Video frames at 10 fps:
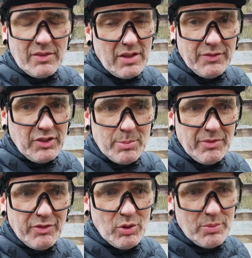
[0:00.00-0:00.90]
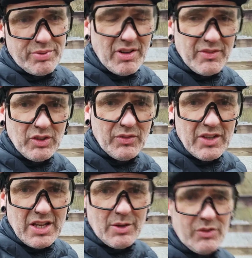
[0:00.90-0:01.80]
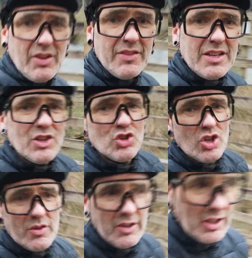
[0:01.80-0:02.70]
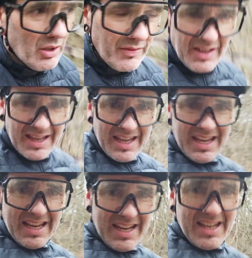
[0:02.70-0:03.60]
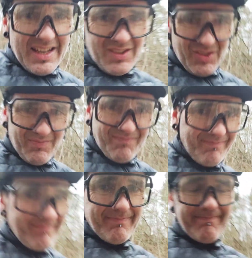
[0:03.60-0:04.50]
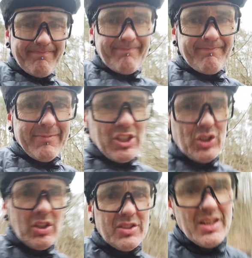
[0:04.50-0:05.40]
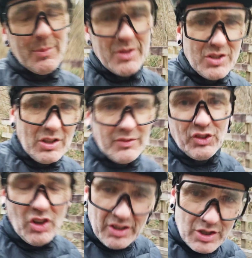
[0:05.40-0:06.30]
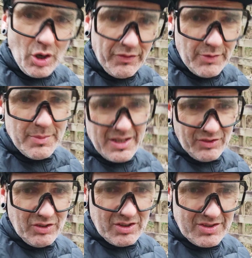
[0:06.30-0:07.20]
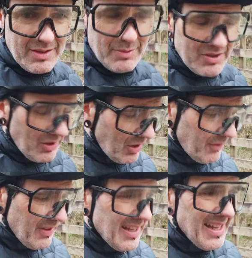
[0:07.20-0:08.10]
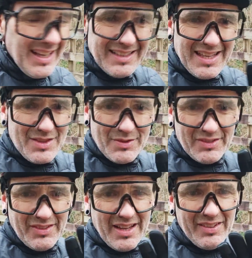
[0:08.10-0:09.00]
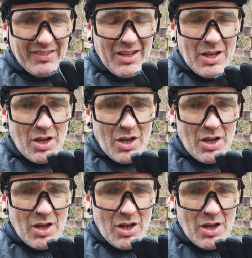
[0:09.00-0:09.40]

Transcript: I've said before in previous videos that the Endura glove it's not a deep winter glove. Certainly not for me, it's not a deep winter glove, and neither is this.